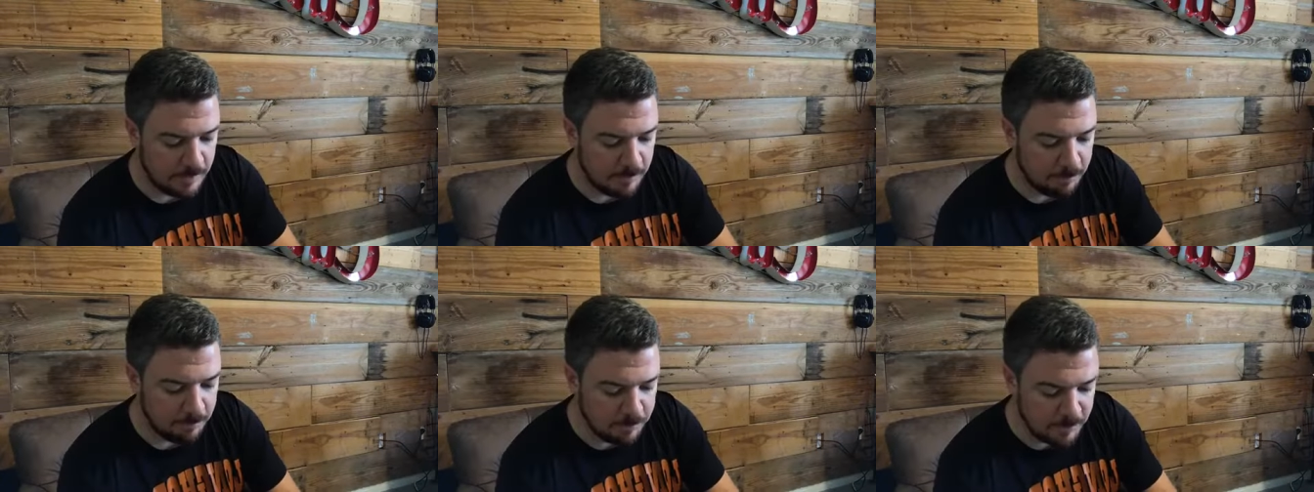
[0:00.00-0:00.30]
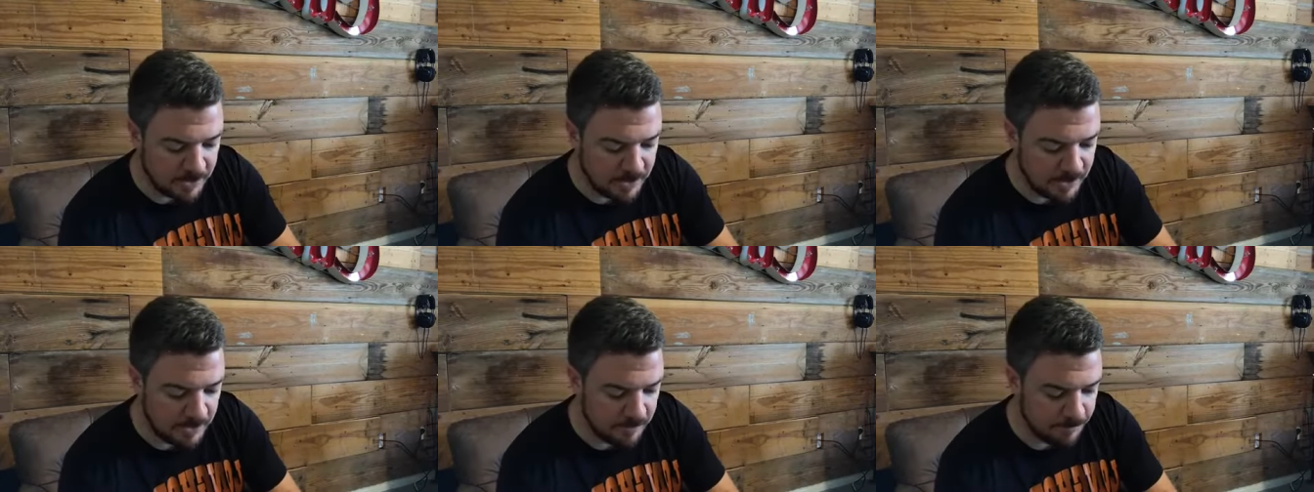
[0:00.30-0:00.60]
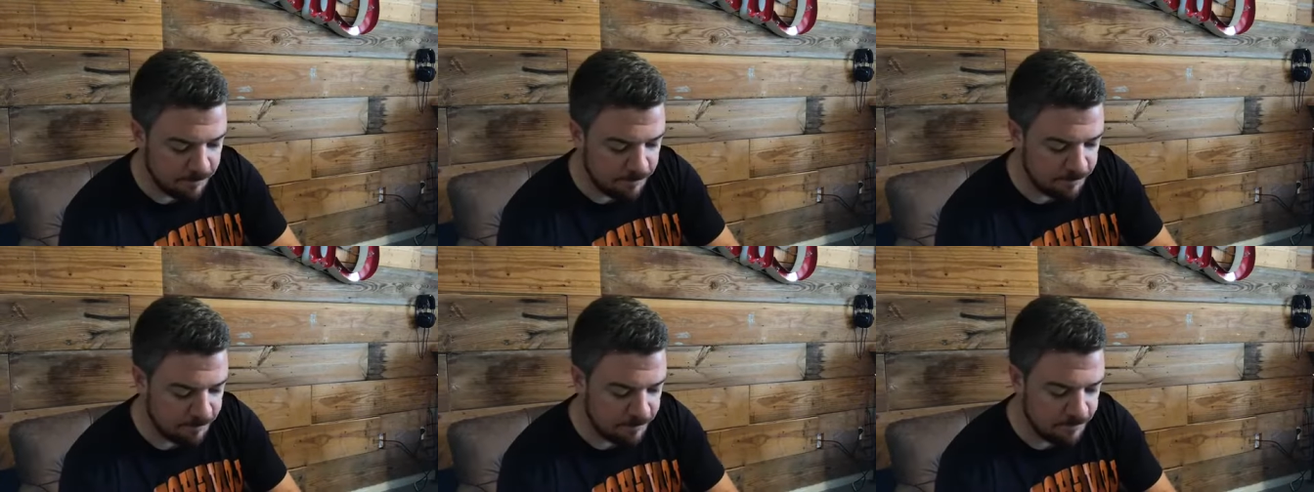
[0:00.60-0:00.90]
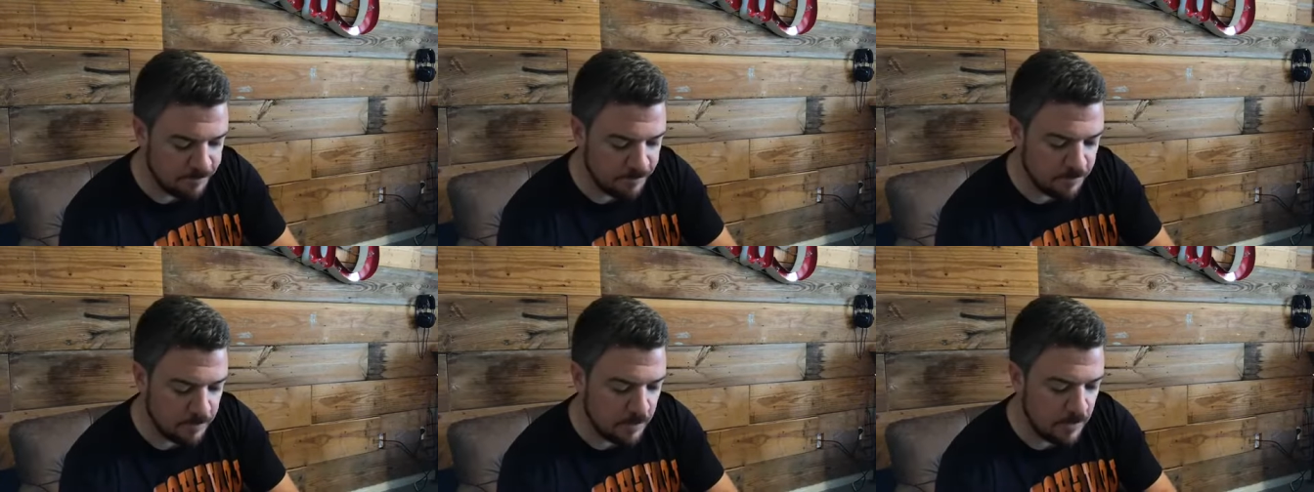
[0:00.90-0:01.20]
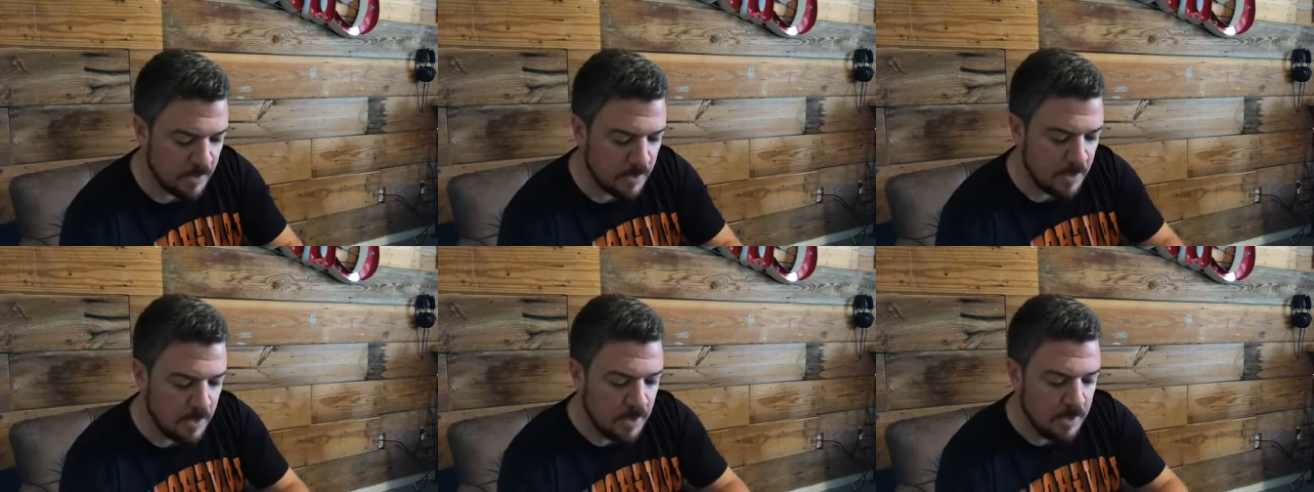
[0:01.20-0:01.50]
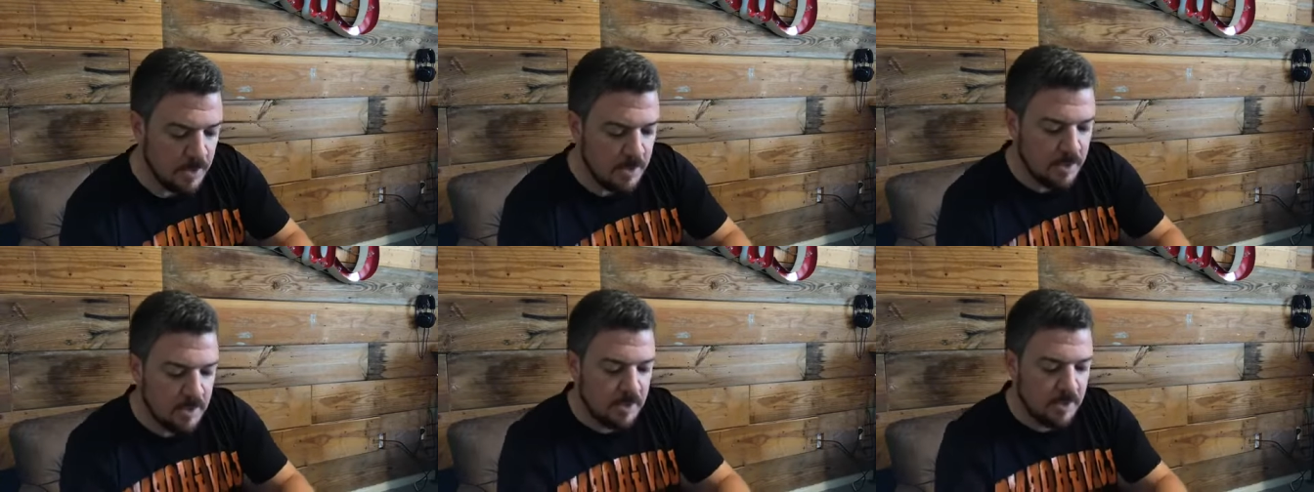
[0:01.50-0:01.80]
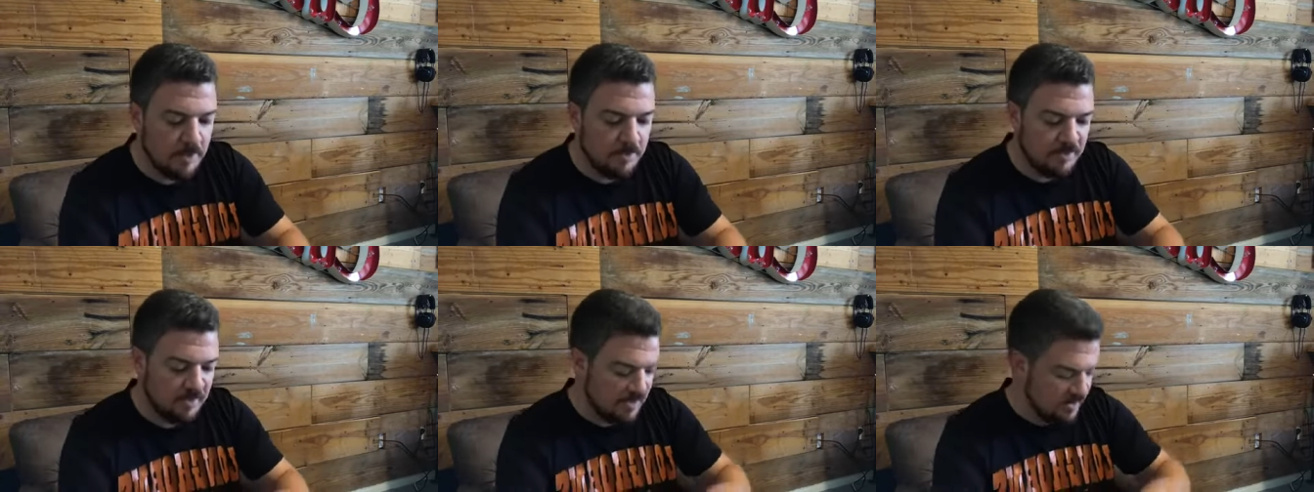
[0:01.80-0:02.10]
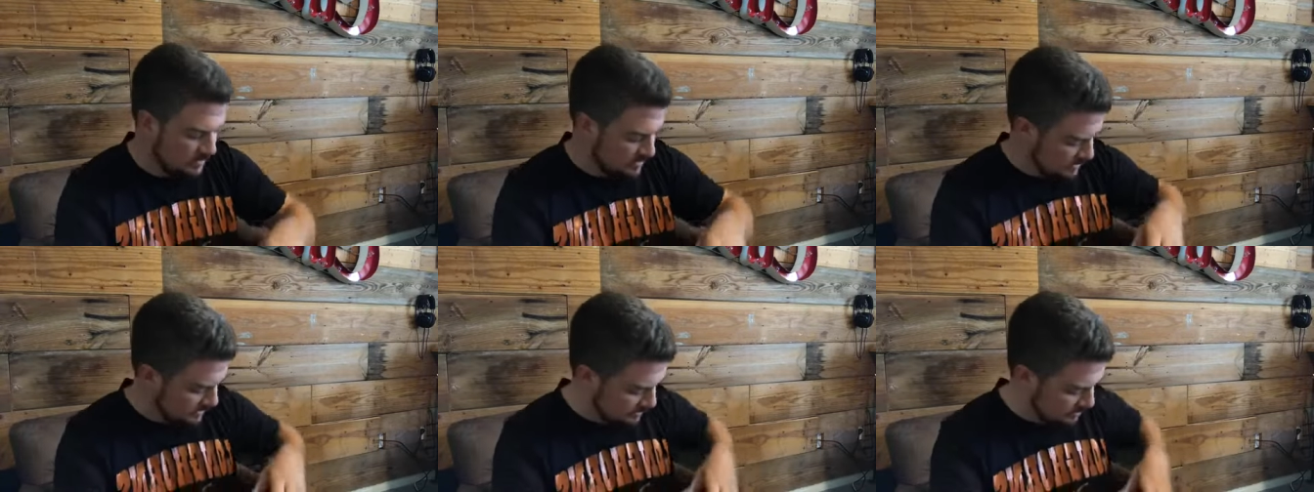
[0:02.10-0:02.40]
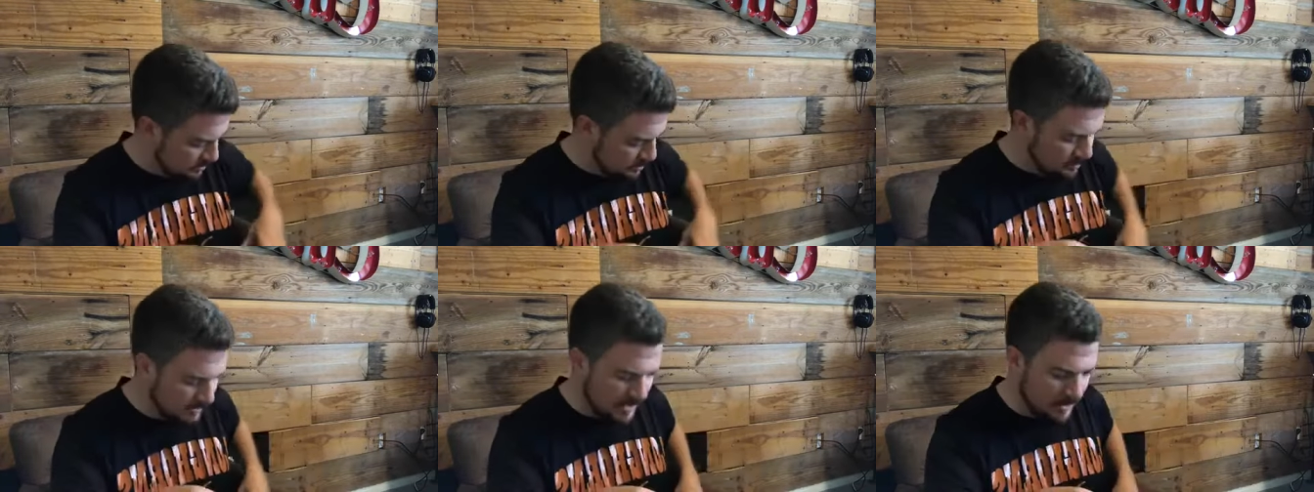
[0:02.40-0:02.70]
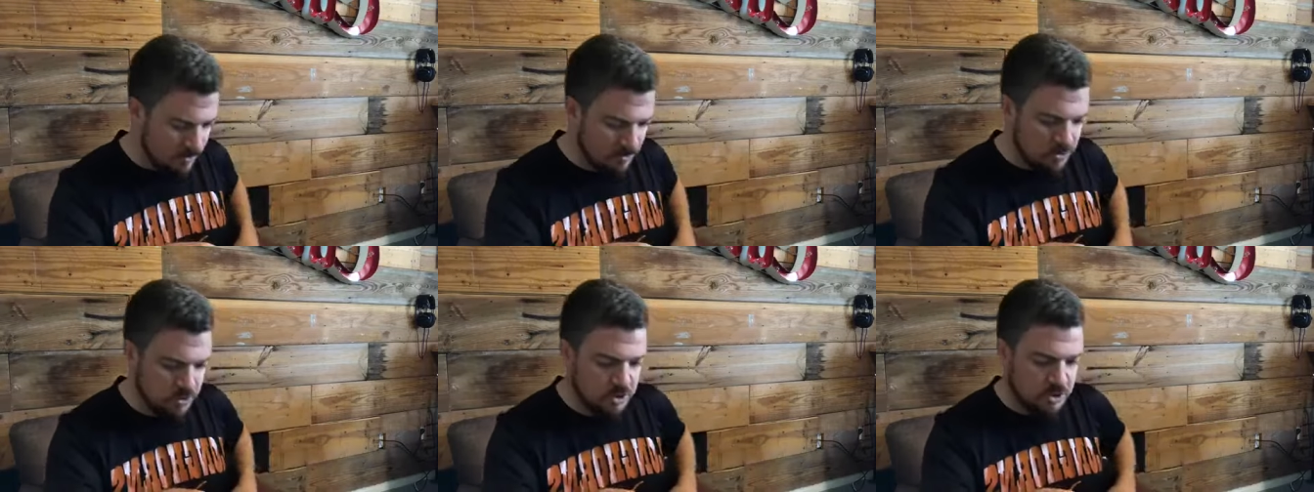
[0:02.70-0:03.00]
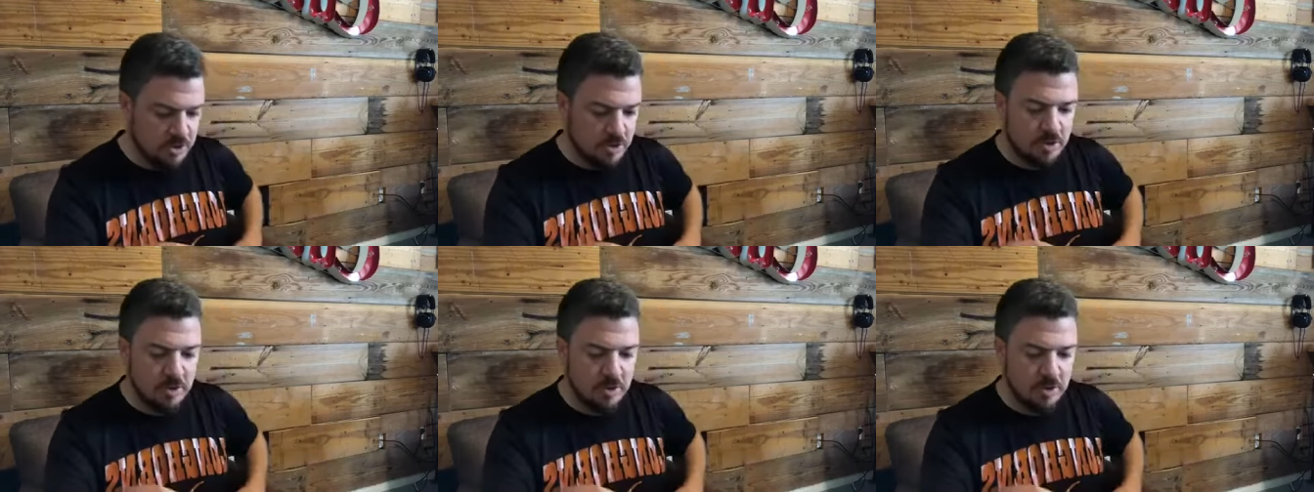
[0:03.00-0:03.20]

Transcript: But it comes in this nice little pouch.